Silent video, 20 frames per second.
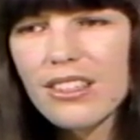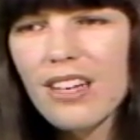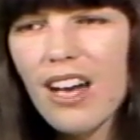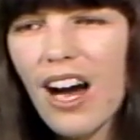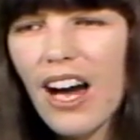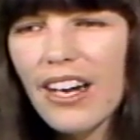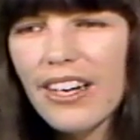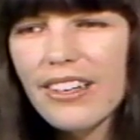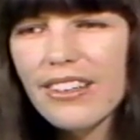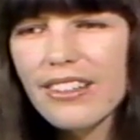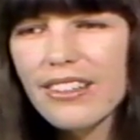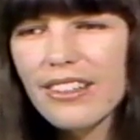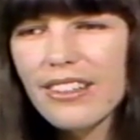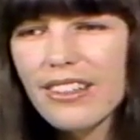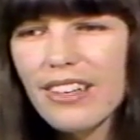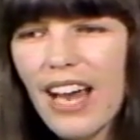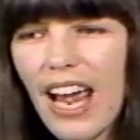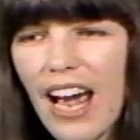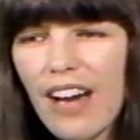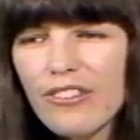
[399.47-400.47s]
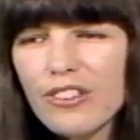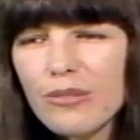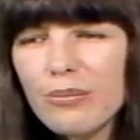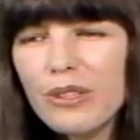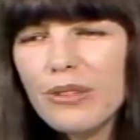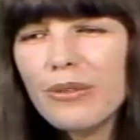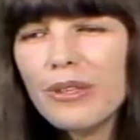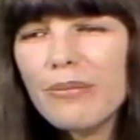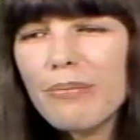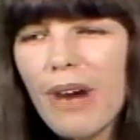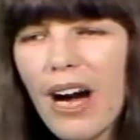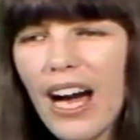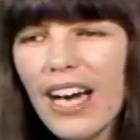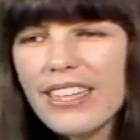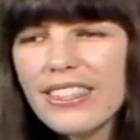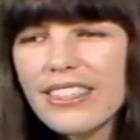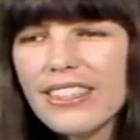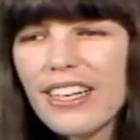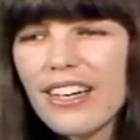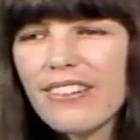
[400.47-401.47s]
not have to be
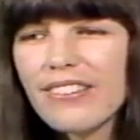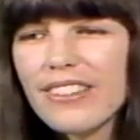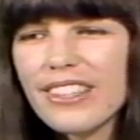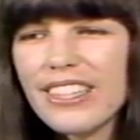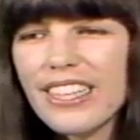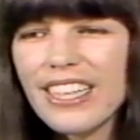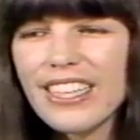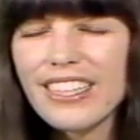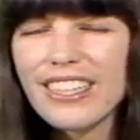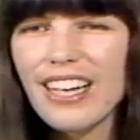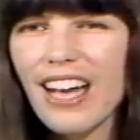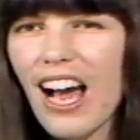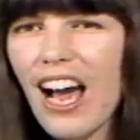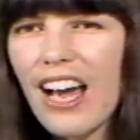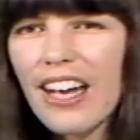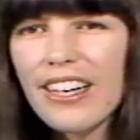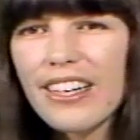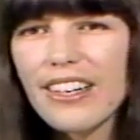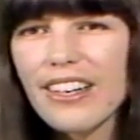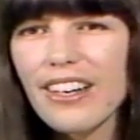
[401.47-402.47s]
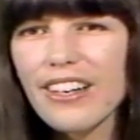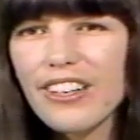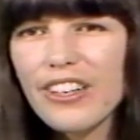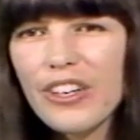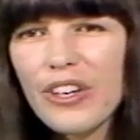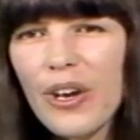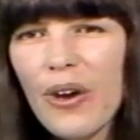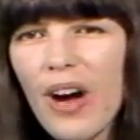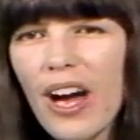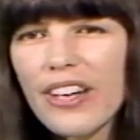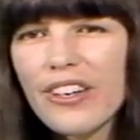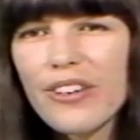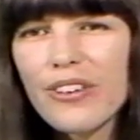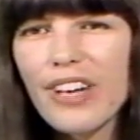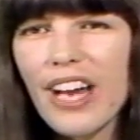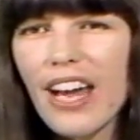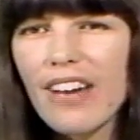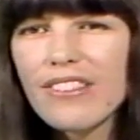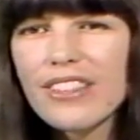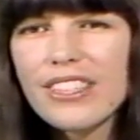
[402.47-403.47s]
reminded of it. And I, you know, I
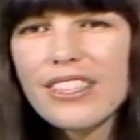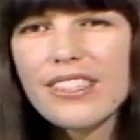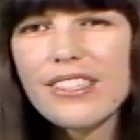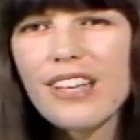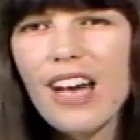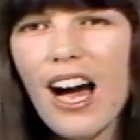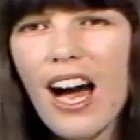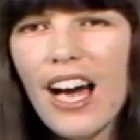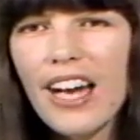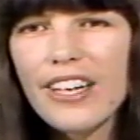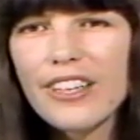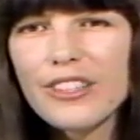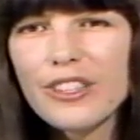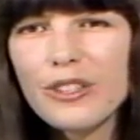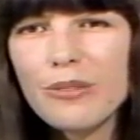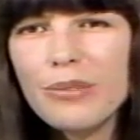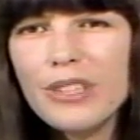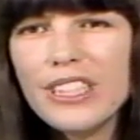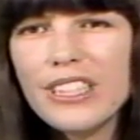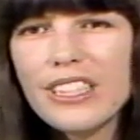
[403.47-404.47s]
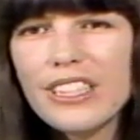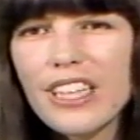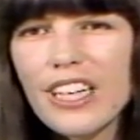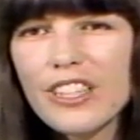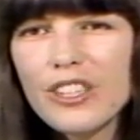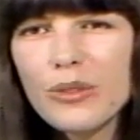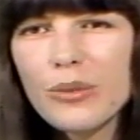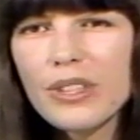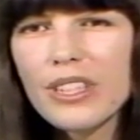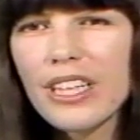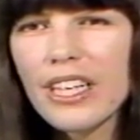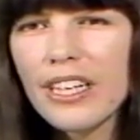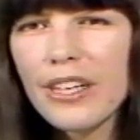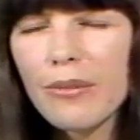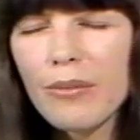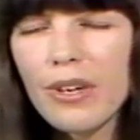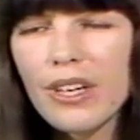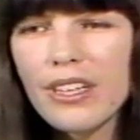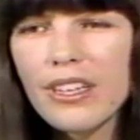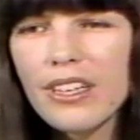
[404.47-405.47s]
don't have a desire to be in touch with
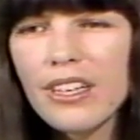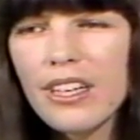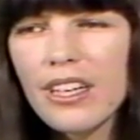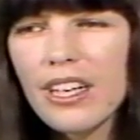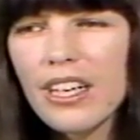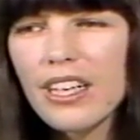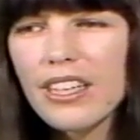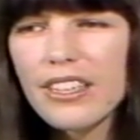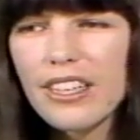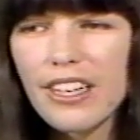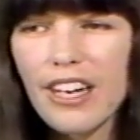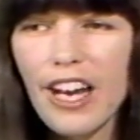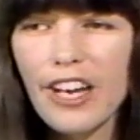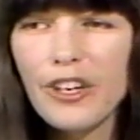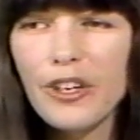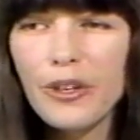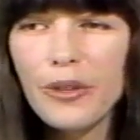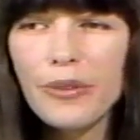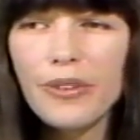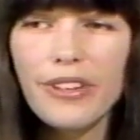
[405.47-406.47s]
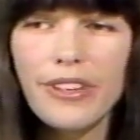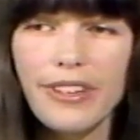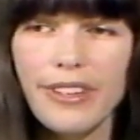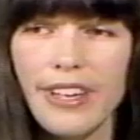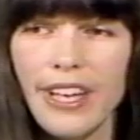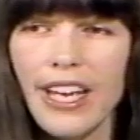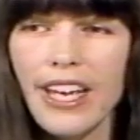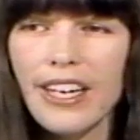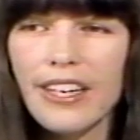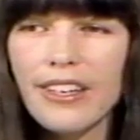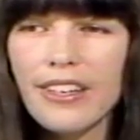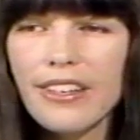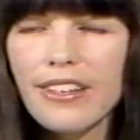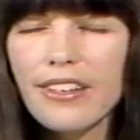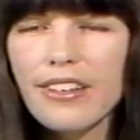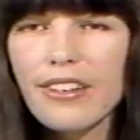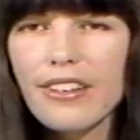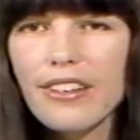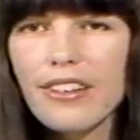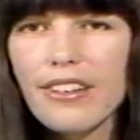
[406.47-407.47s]
anyone that I knew then
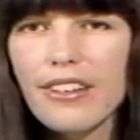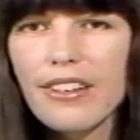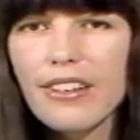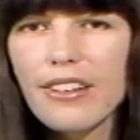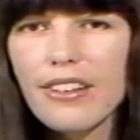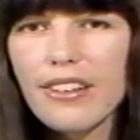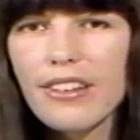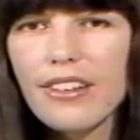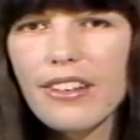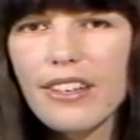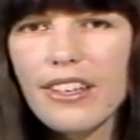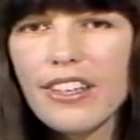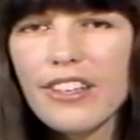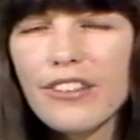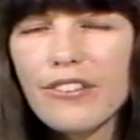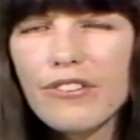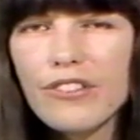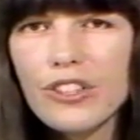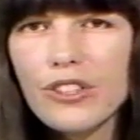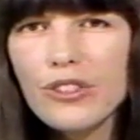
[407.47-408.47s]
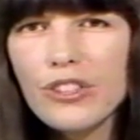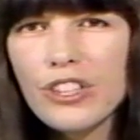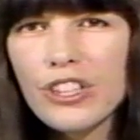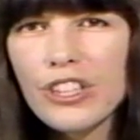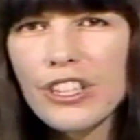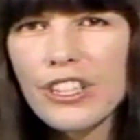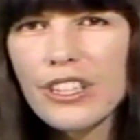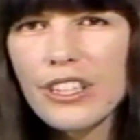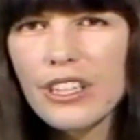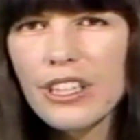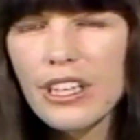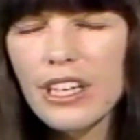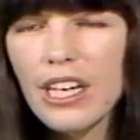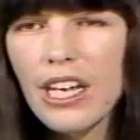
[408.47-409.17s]
in the future.